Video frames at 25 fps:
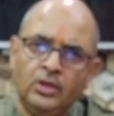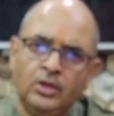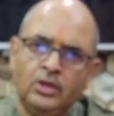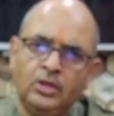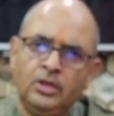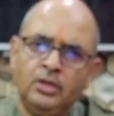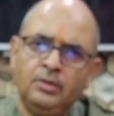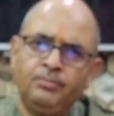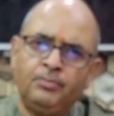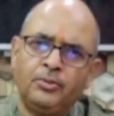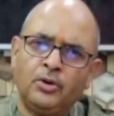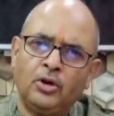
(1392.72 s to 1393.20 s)

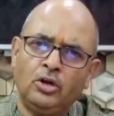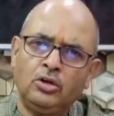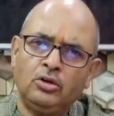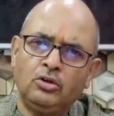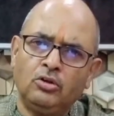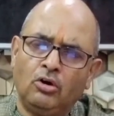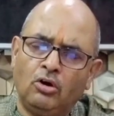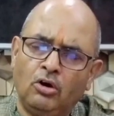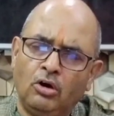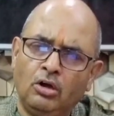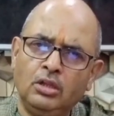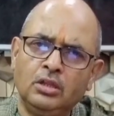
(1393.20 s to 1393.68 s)
He
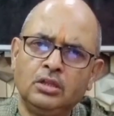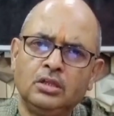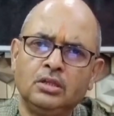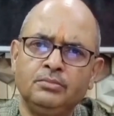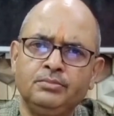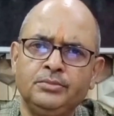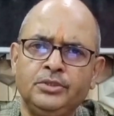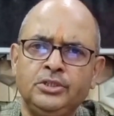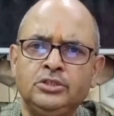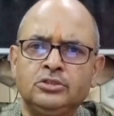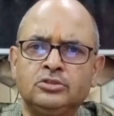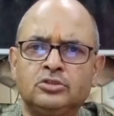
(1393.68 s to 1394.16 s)
brought all the
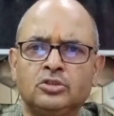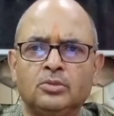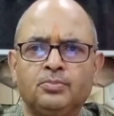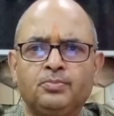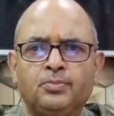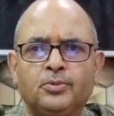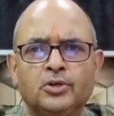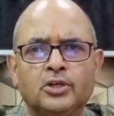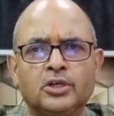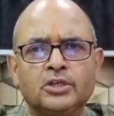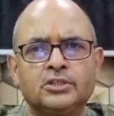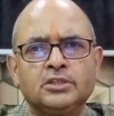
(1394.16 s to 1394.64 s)
means
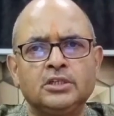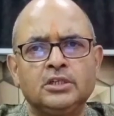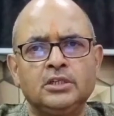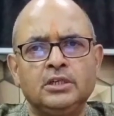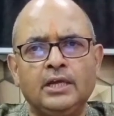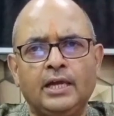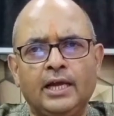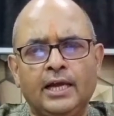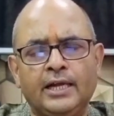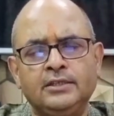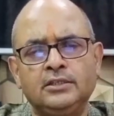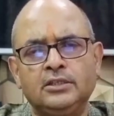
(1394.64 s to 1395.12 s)
of
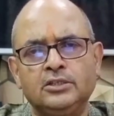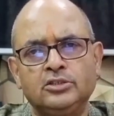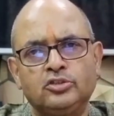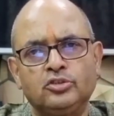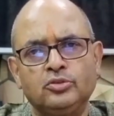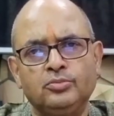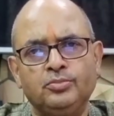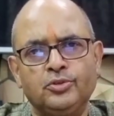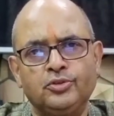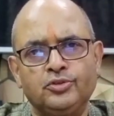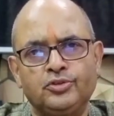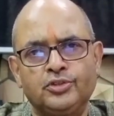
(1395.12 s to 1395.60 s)
production and
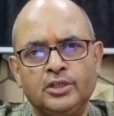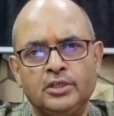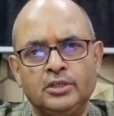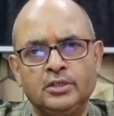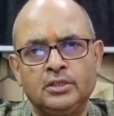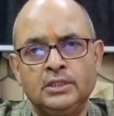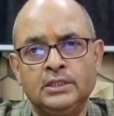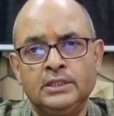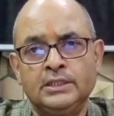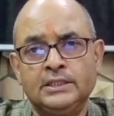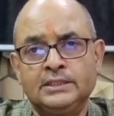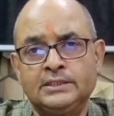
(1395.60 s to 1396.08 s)

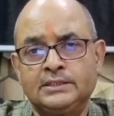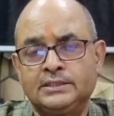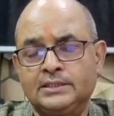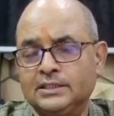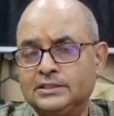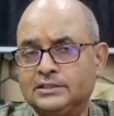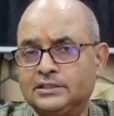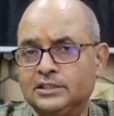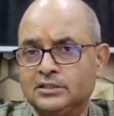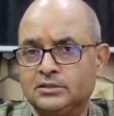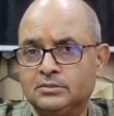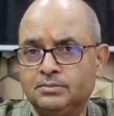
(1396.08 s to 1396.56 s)
distribution
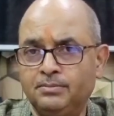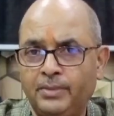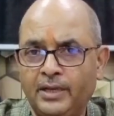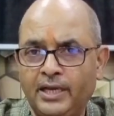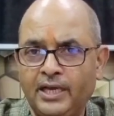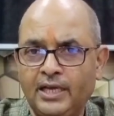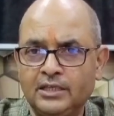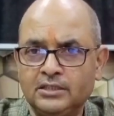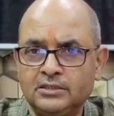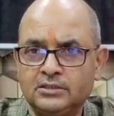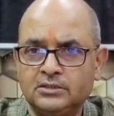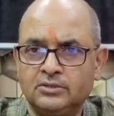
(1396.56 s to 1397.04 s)
such as
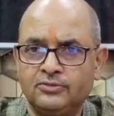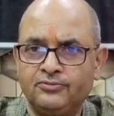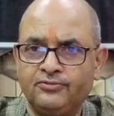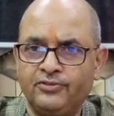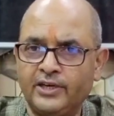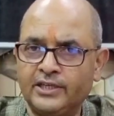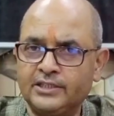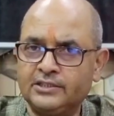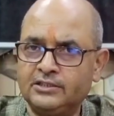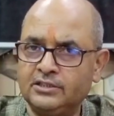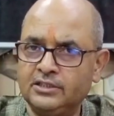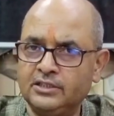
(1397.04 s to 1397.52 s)
banks,
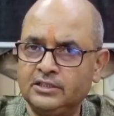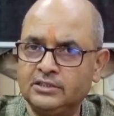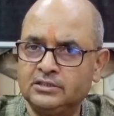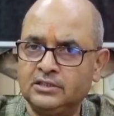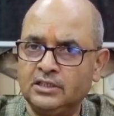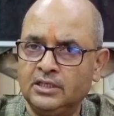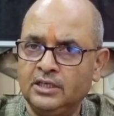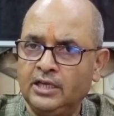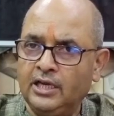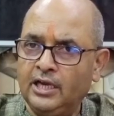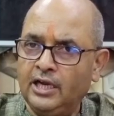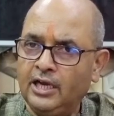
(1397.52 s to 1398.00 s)
factories
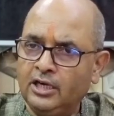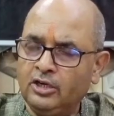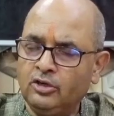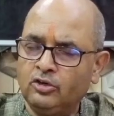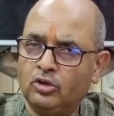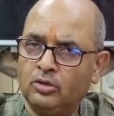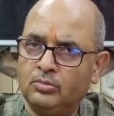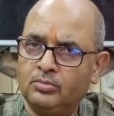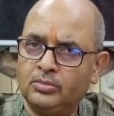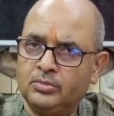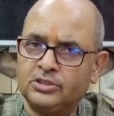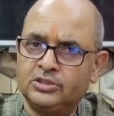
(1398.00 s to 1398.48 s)

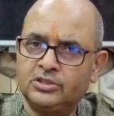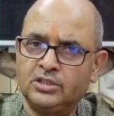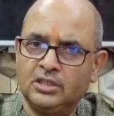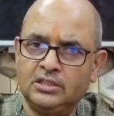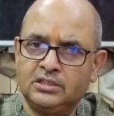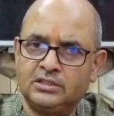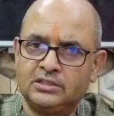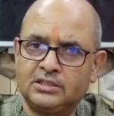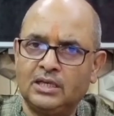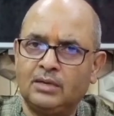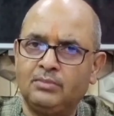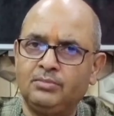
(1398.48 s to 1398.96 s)
and commercial
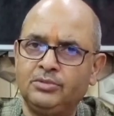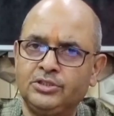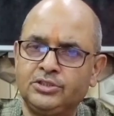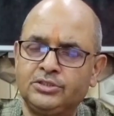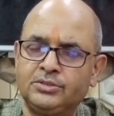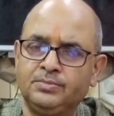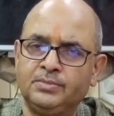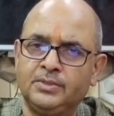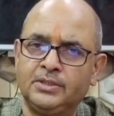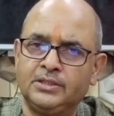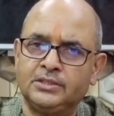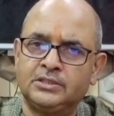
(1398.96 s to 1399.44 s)

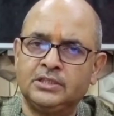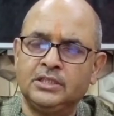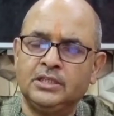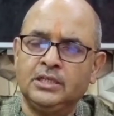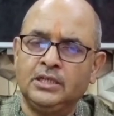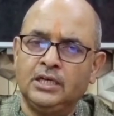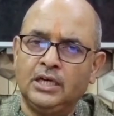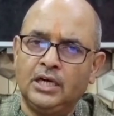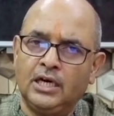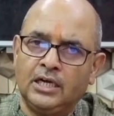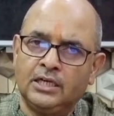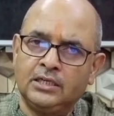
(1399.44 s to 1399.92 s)
establishments
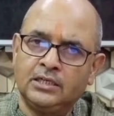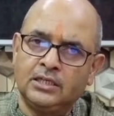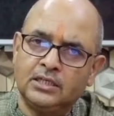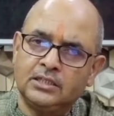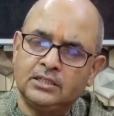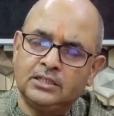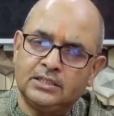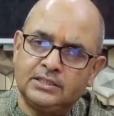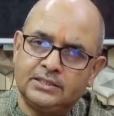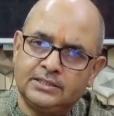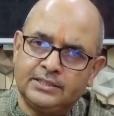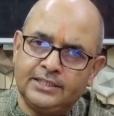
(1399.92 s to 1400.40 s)
under
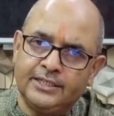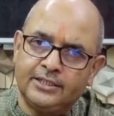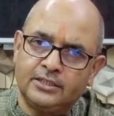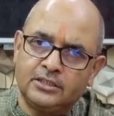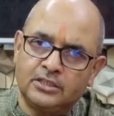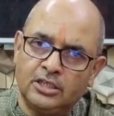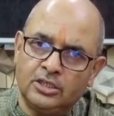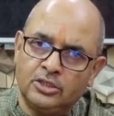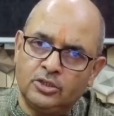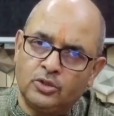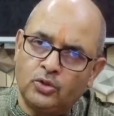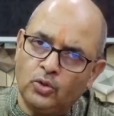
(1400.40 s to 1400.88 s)
the
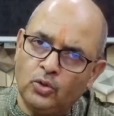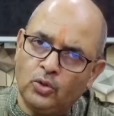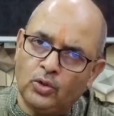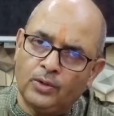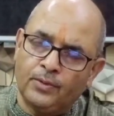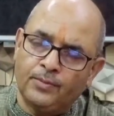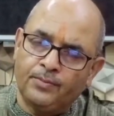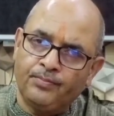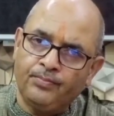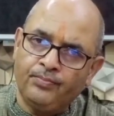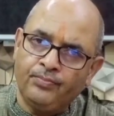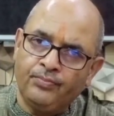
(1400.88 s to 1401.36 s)
state
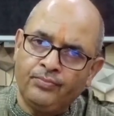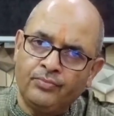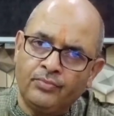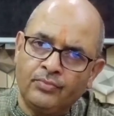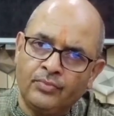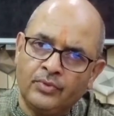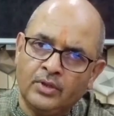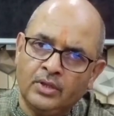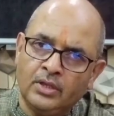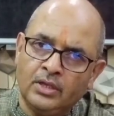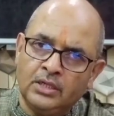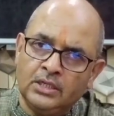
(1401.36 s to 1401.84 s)
control.
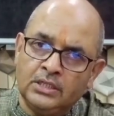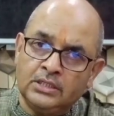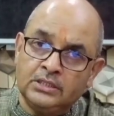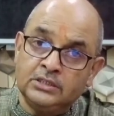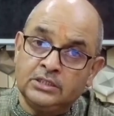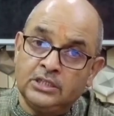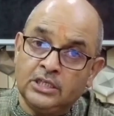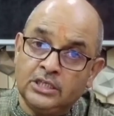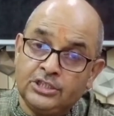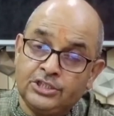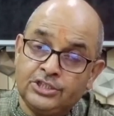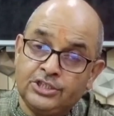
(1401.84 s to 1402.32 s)

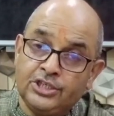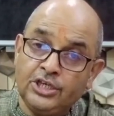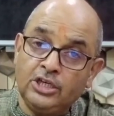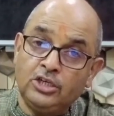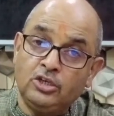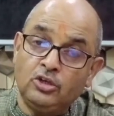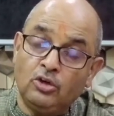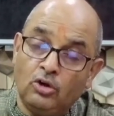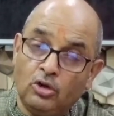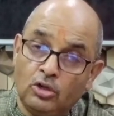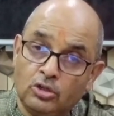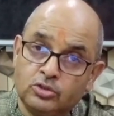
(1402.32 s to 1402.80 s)
The
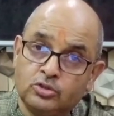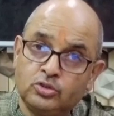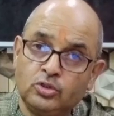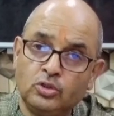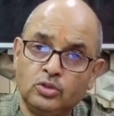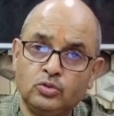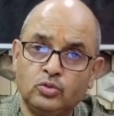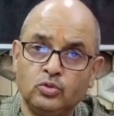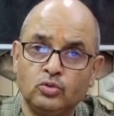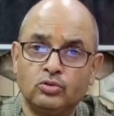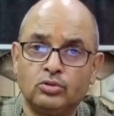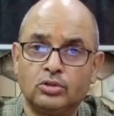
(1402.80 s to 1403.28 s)
state
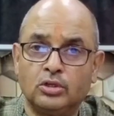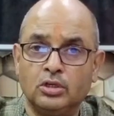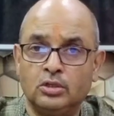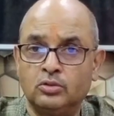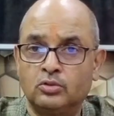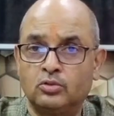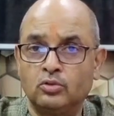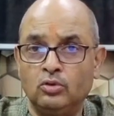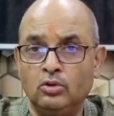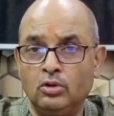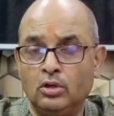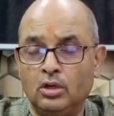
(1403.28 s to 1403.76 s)
also took
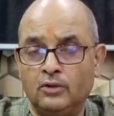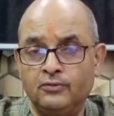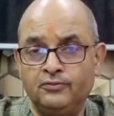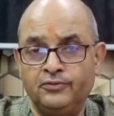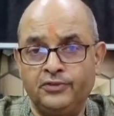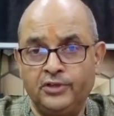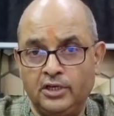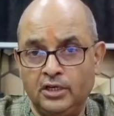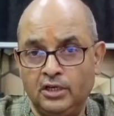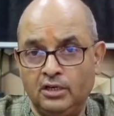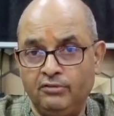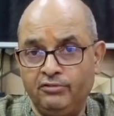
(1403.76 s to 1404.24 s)
control of
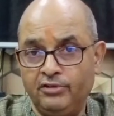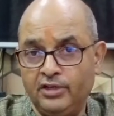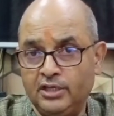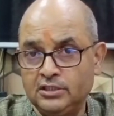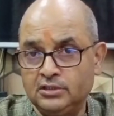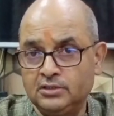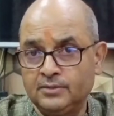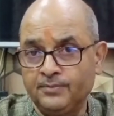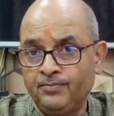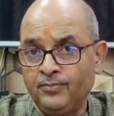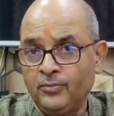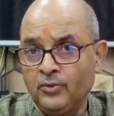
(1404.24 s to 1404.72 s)
the
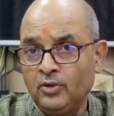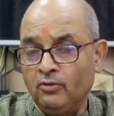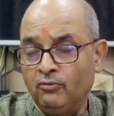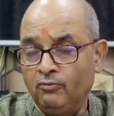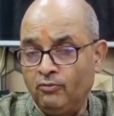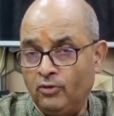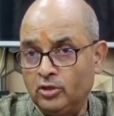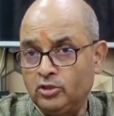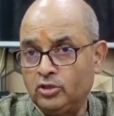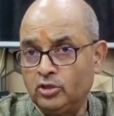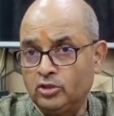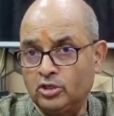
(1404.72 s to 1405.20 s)
railways,
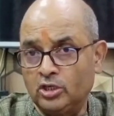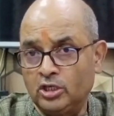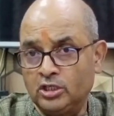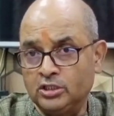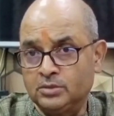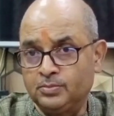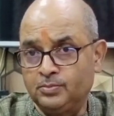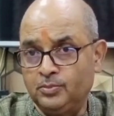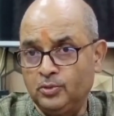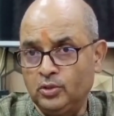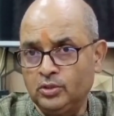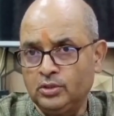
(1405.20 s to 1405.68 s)
water
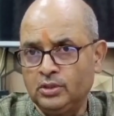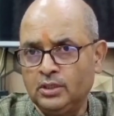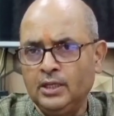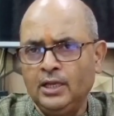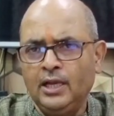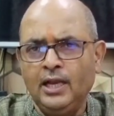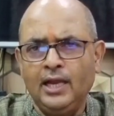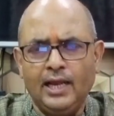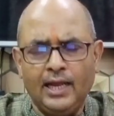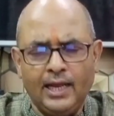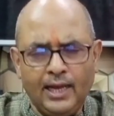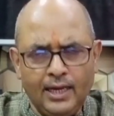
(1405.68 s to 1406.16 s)
transport
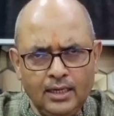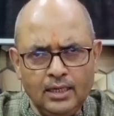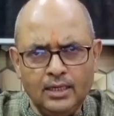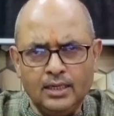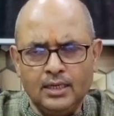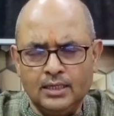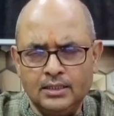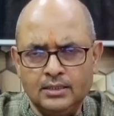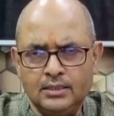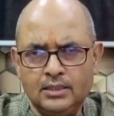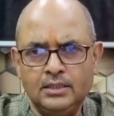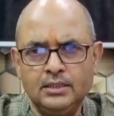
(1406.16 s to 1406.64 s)
and
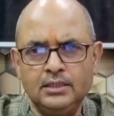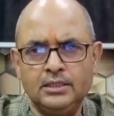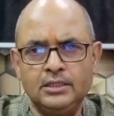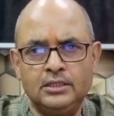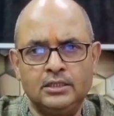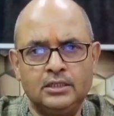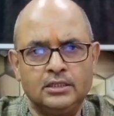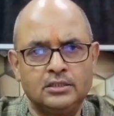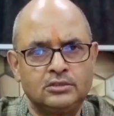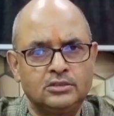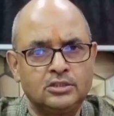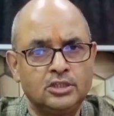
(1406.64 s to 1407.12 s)
other
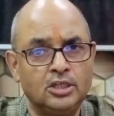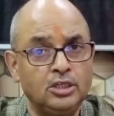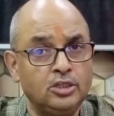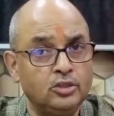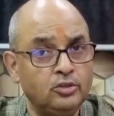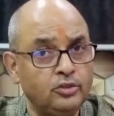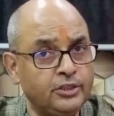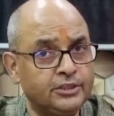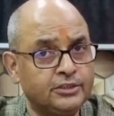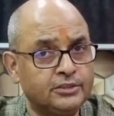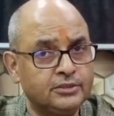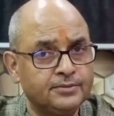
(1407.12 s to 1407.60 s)
industrial
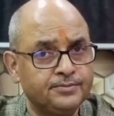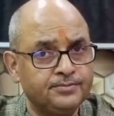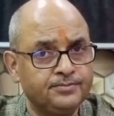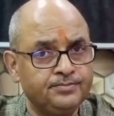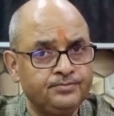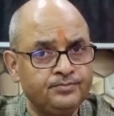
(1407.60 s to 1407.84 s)
units.